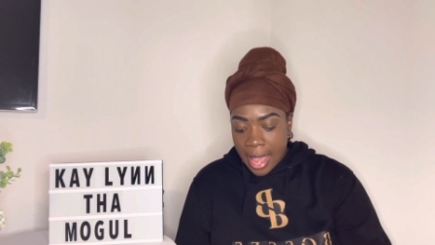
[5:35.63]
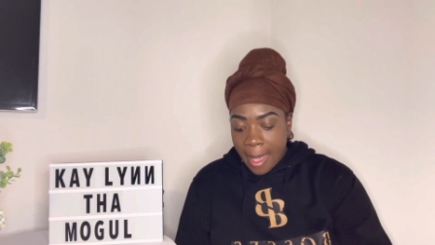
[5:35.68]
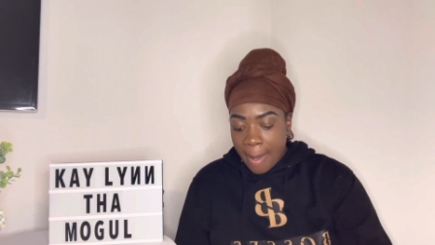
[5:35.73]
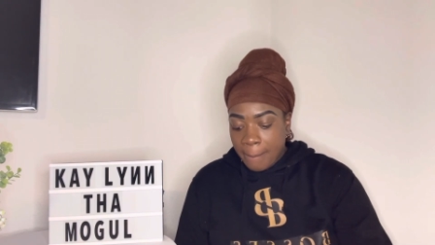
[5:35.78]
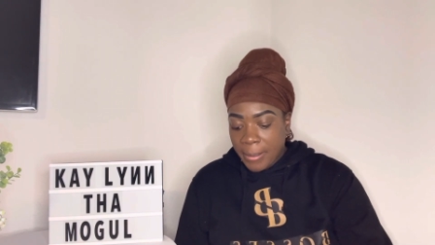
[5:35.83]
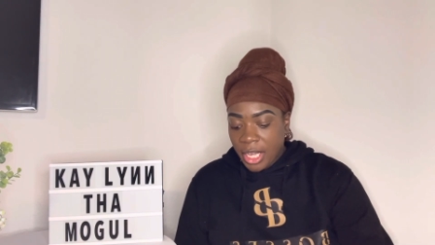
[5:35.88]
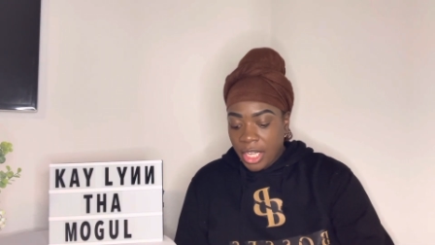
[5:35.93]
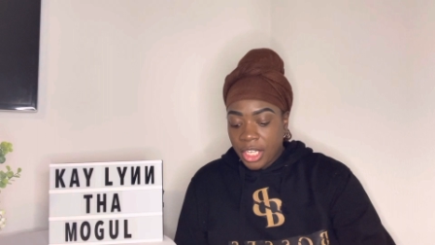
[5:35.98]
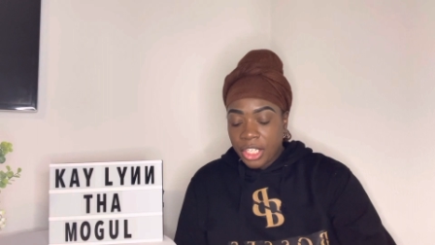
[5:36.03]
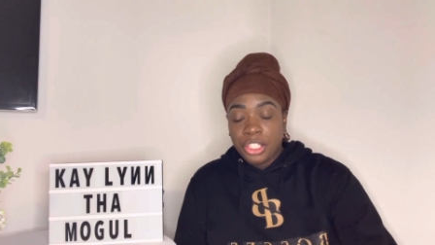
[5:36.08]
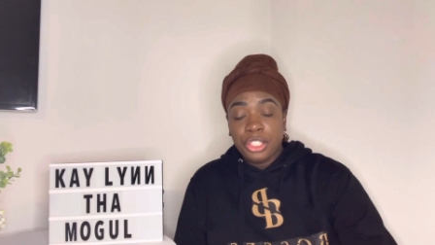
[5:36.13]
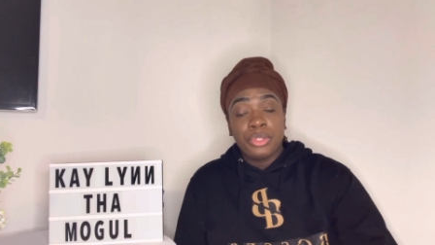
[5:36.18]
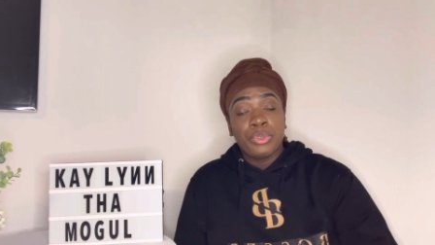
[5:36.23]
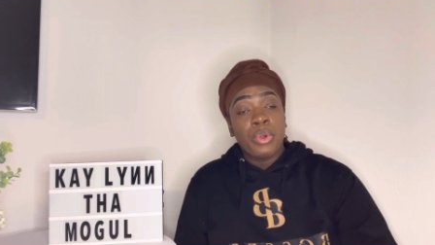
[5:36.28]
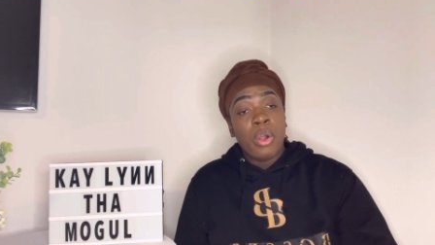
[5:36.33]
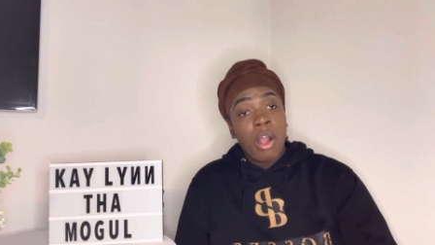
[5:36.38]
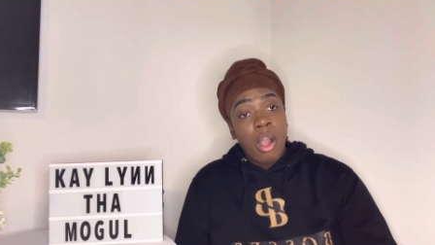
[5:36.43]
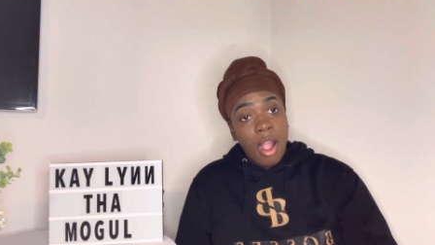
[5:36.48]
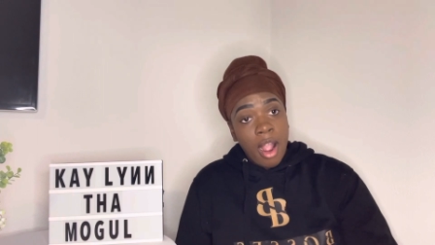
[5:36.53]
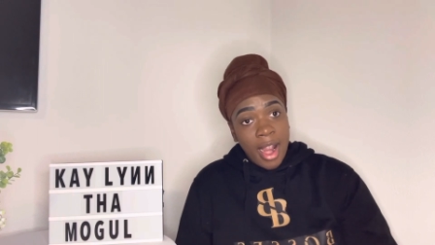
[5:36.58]
because you
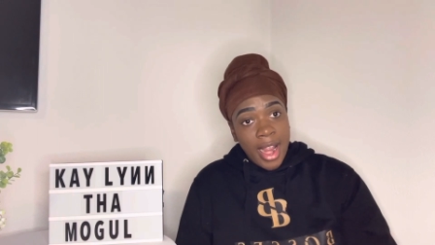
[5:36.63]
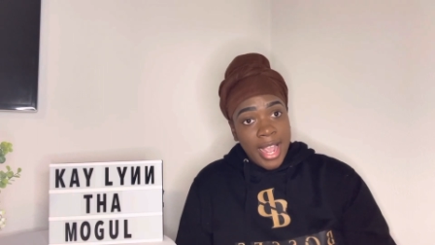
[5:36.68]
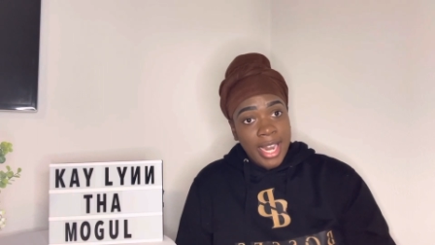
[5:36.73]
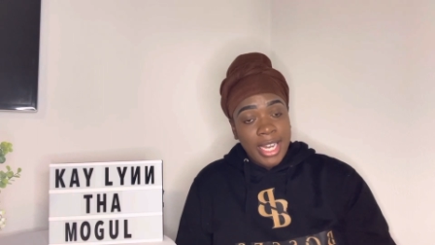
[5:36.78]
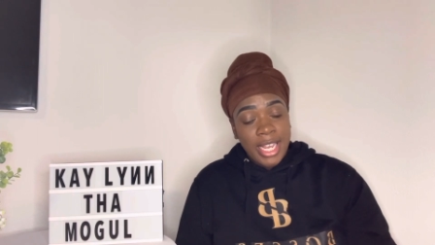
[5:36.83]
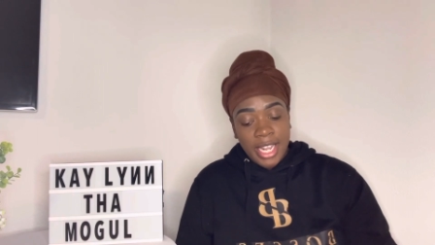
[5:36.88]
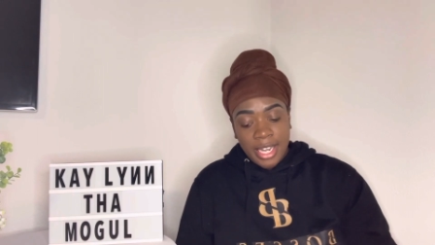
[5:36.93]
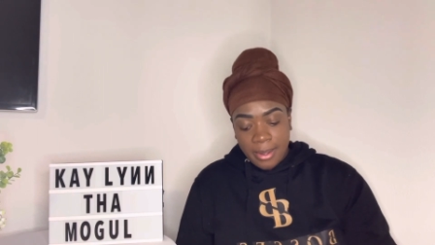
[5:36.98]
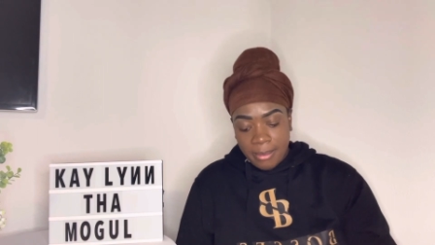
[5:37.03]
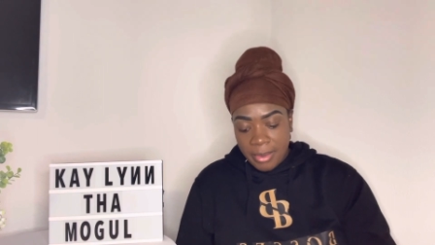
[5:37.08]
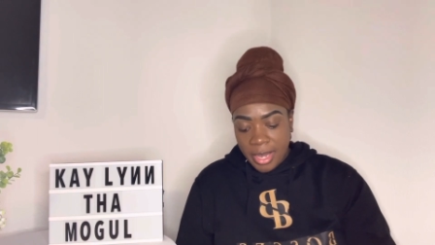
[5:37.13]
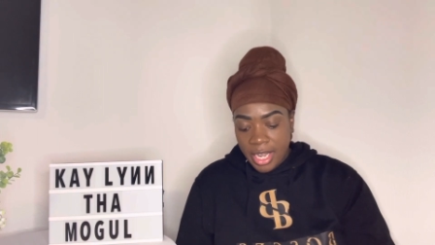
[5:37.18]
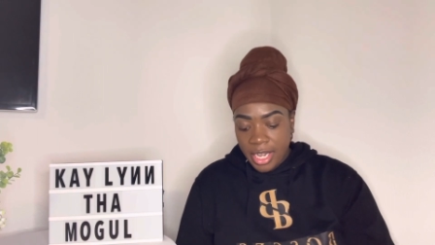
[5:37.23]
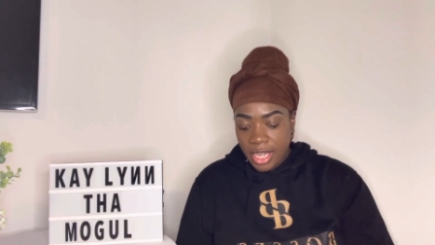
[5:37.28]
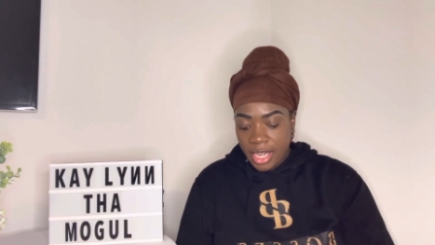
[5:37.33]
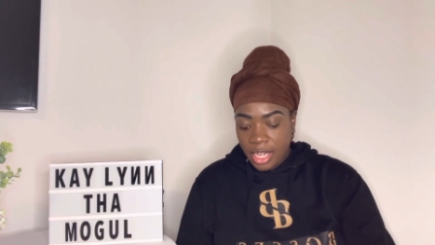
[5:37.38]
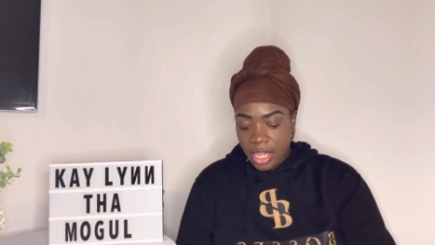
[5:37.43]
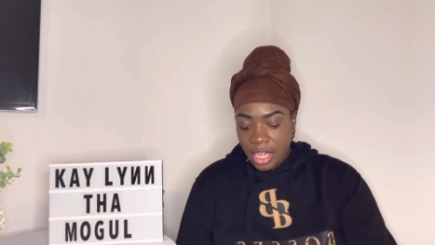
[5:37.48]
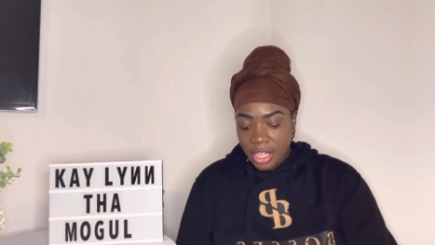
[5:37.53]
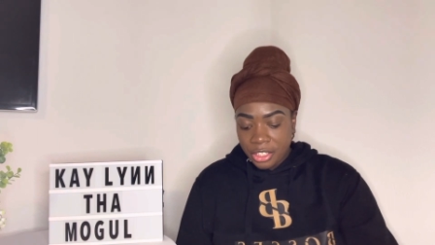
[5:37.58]
are an independent
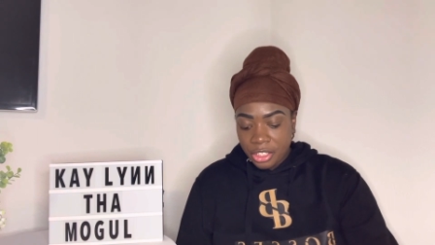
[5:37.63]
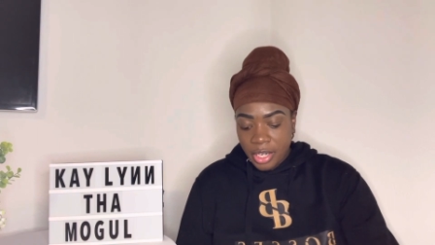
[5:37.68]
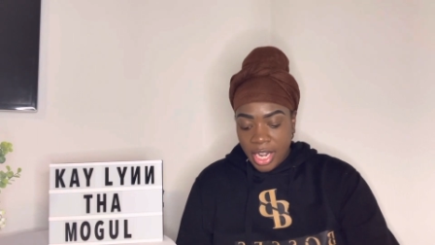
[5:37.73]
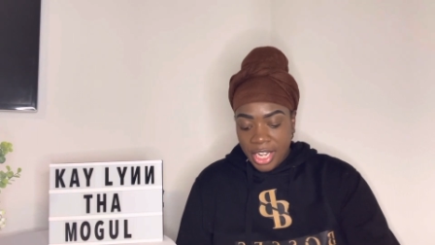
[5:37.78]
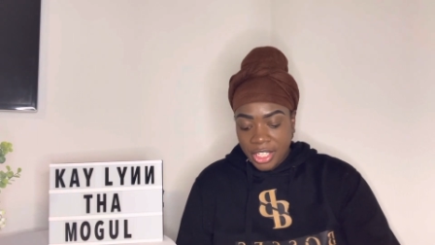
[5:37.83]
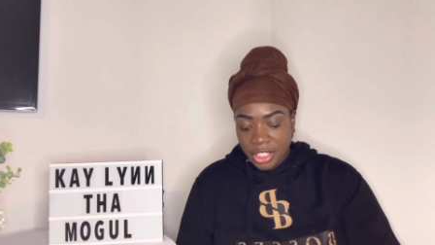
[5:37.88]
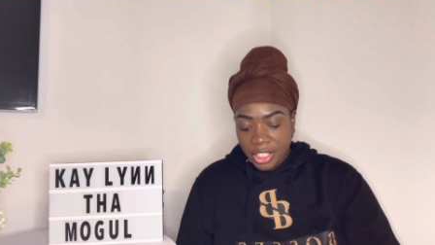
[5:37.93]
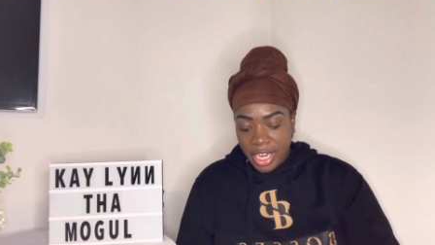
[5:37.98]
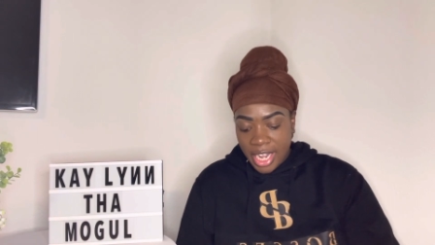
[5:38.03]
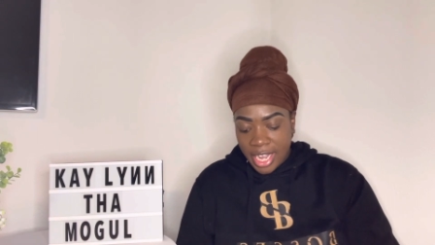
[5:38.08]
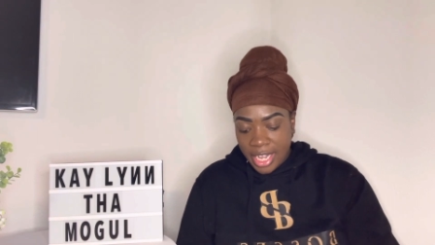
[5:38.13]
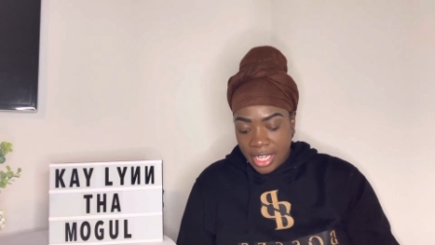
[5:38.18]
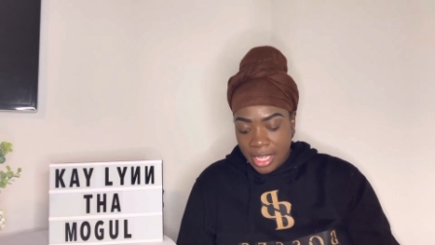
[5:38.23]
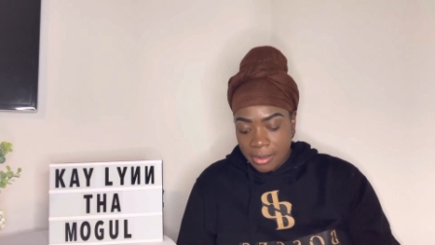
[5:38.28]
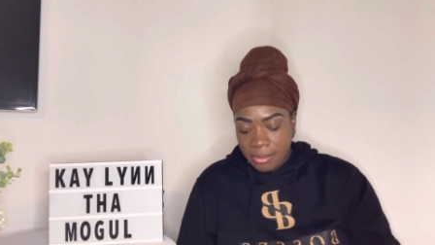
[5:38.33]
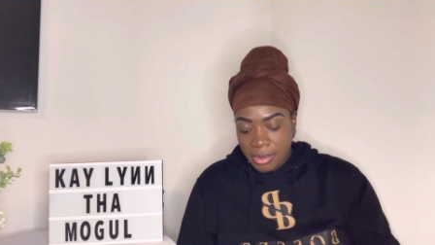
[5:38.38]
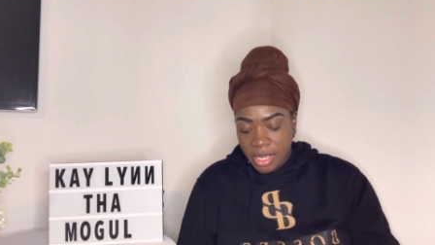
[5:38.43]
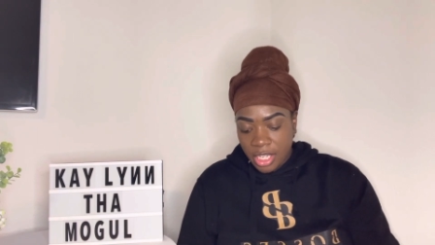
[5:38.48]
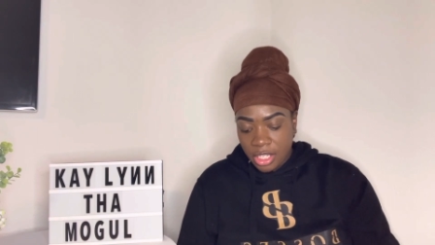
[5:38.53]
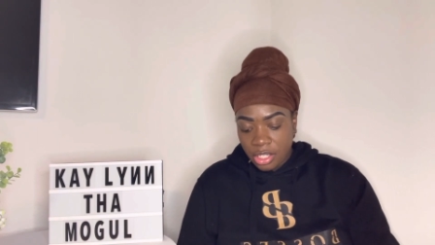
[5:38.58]
contractor and
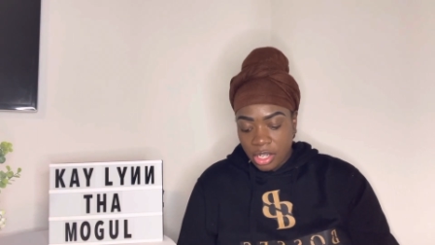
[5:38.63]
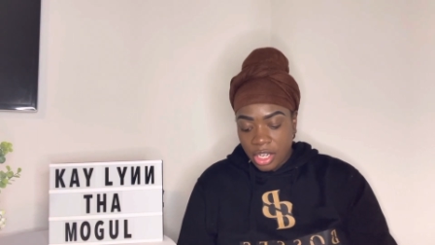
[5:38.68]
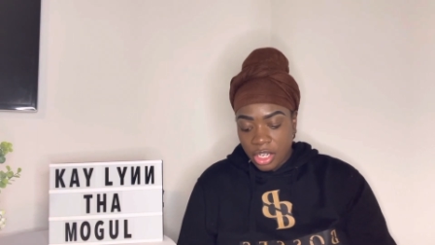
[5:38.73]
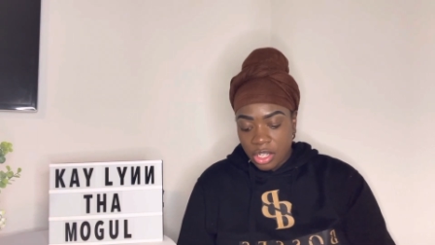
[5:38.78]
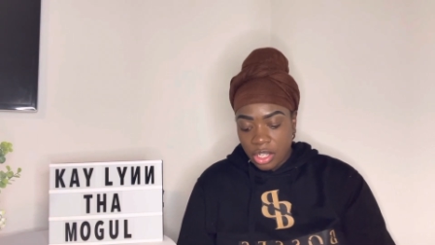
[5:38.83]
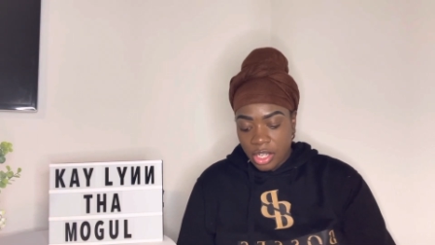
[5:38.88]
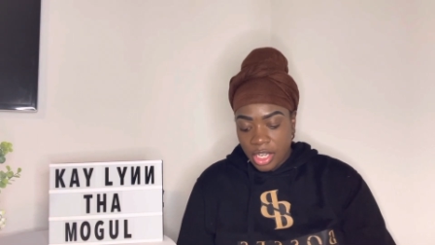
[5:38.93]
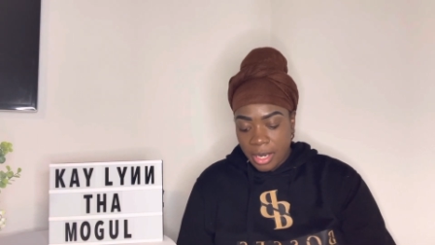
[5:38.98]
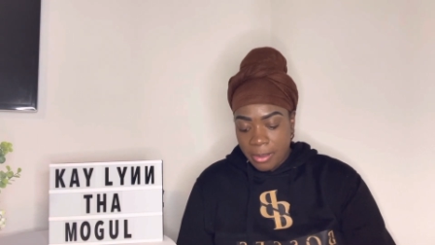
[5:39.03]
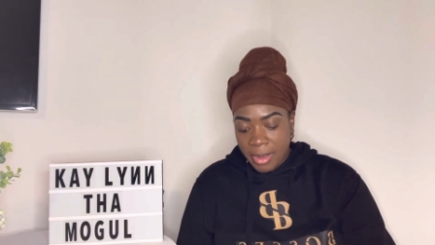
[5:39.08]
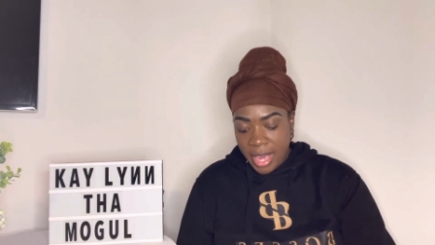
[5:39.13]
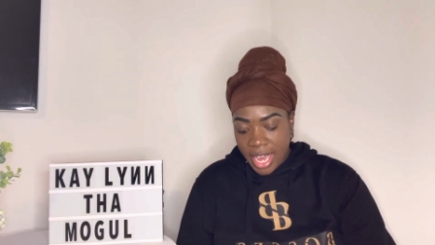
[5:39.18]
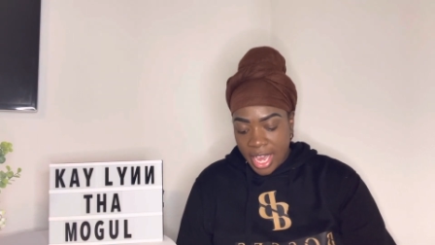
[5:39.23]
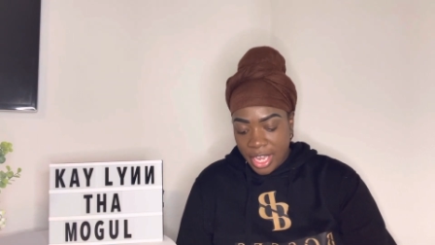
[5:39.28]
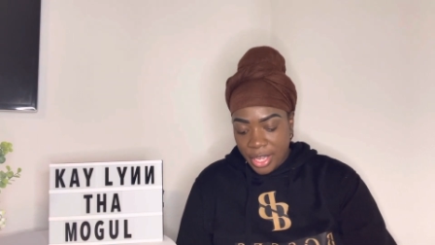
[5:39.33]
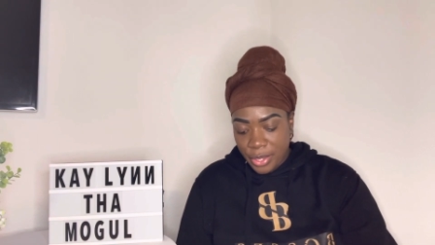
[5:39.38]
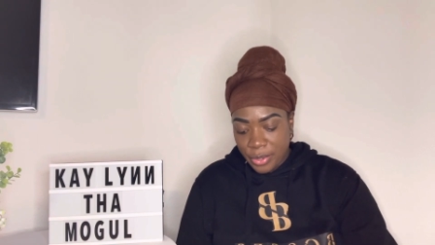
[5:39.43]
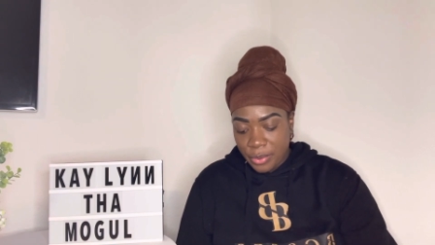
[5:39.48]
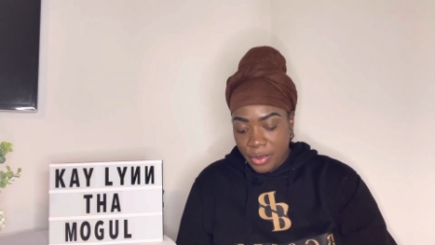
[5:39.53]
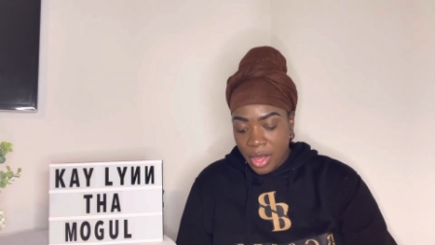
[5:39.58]
companies are going to pay
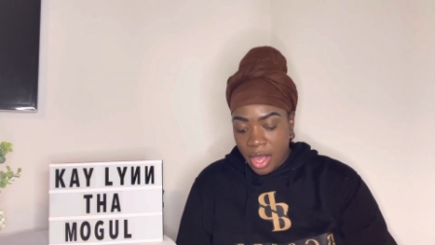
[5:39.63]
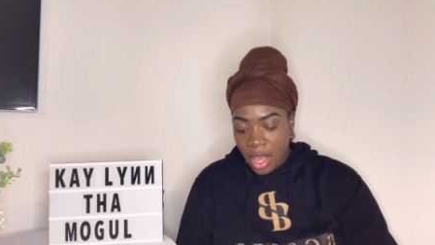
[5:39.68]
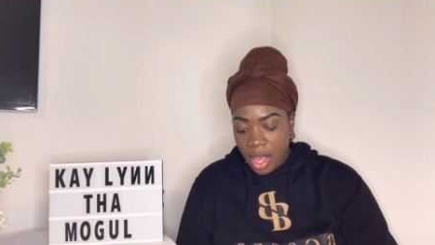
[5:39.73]
you